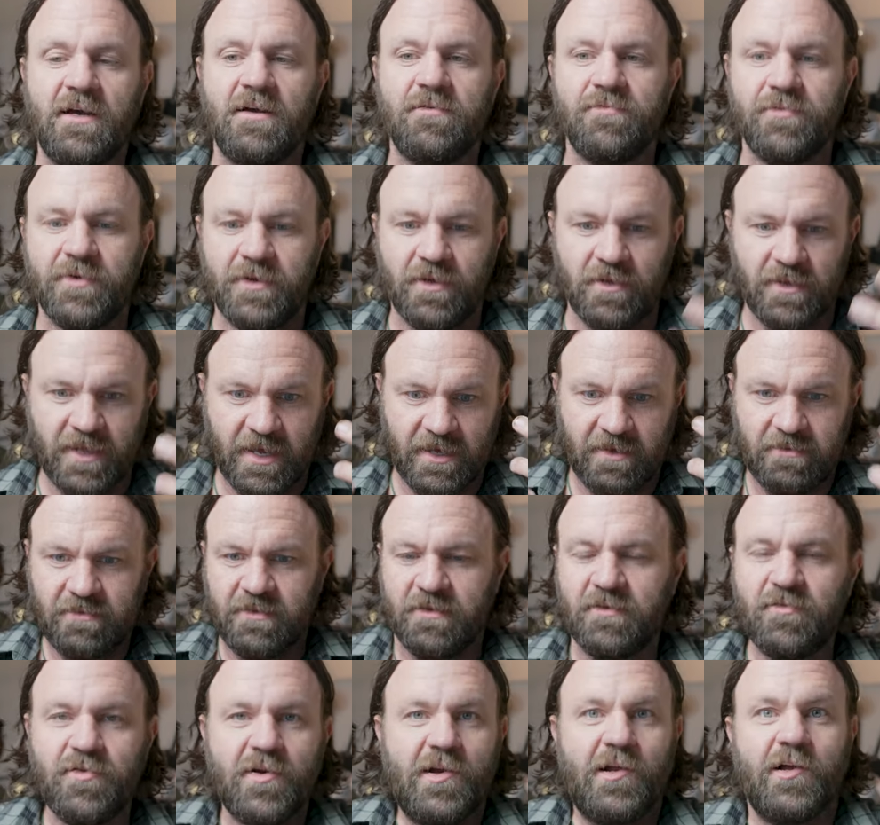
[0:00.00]
a real like
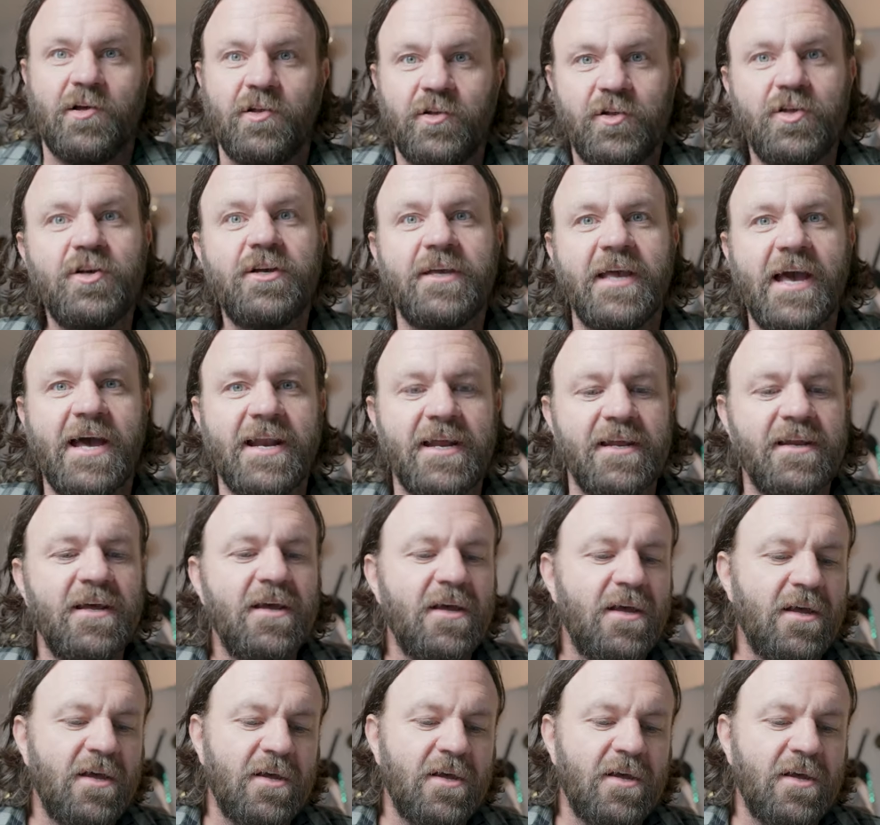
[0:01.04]
critical look at it.